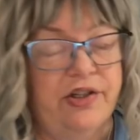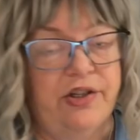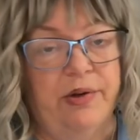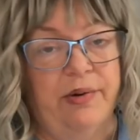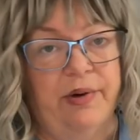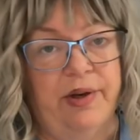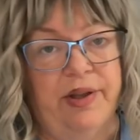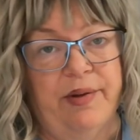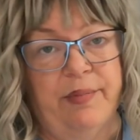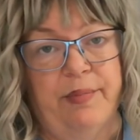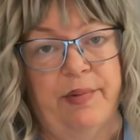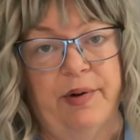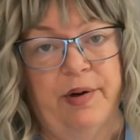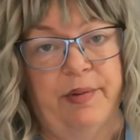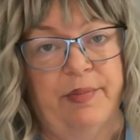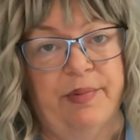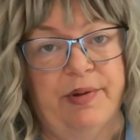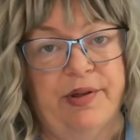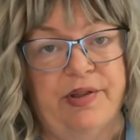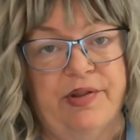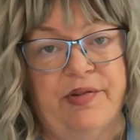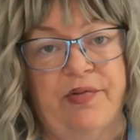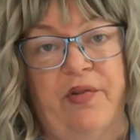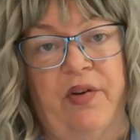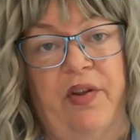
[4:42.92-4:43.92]
no other
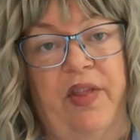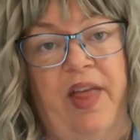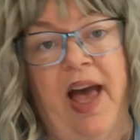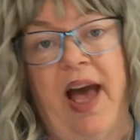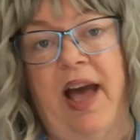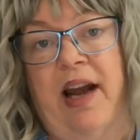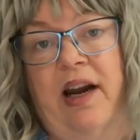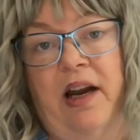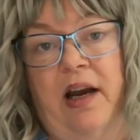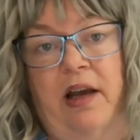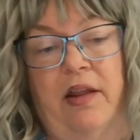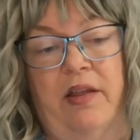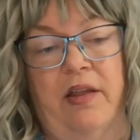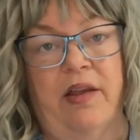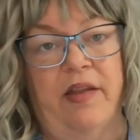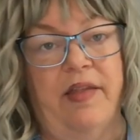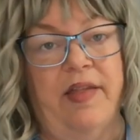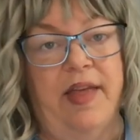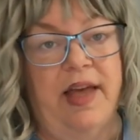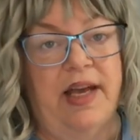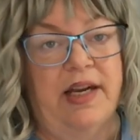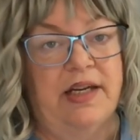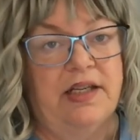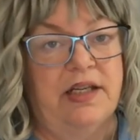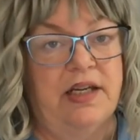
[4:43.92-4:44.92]
purpose for that other
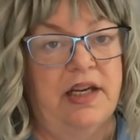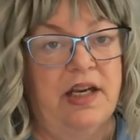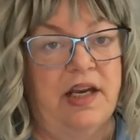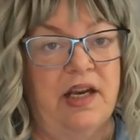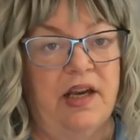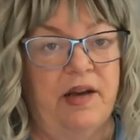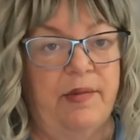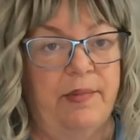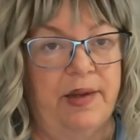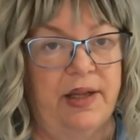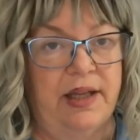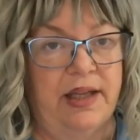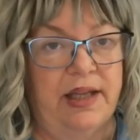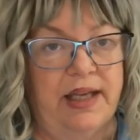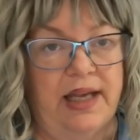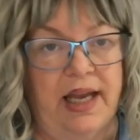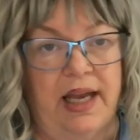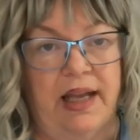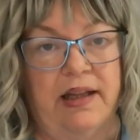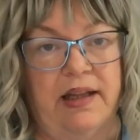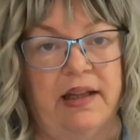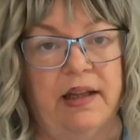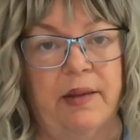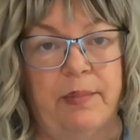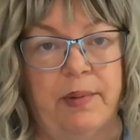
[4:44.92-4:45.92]
than to
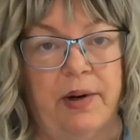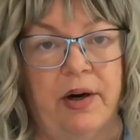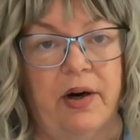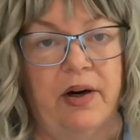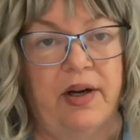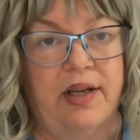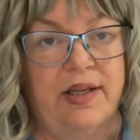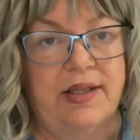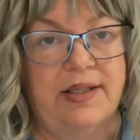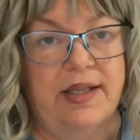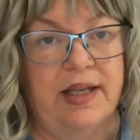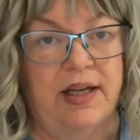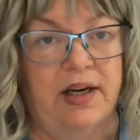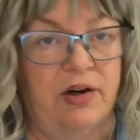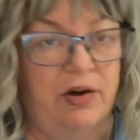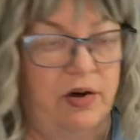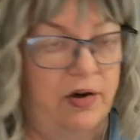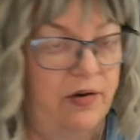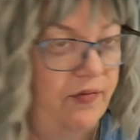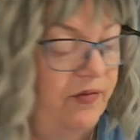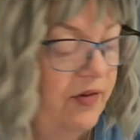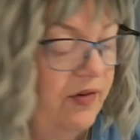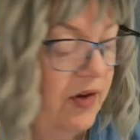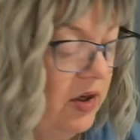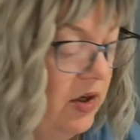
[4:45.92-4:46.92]
humiliate the parties that are
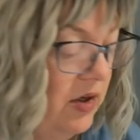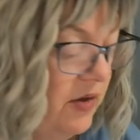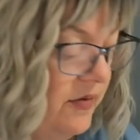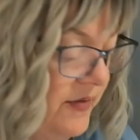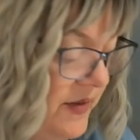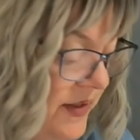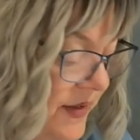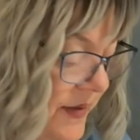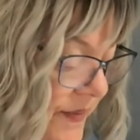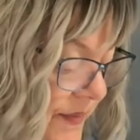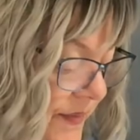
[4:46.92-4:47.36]
involved.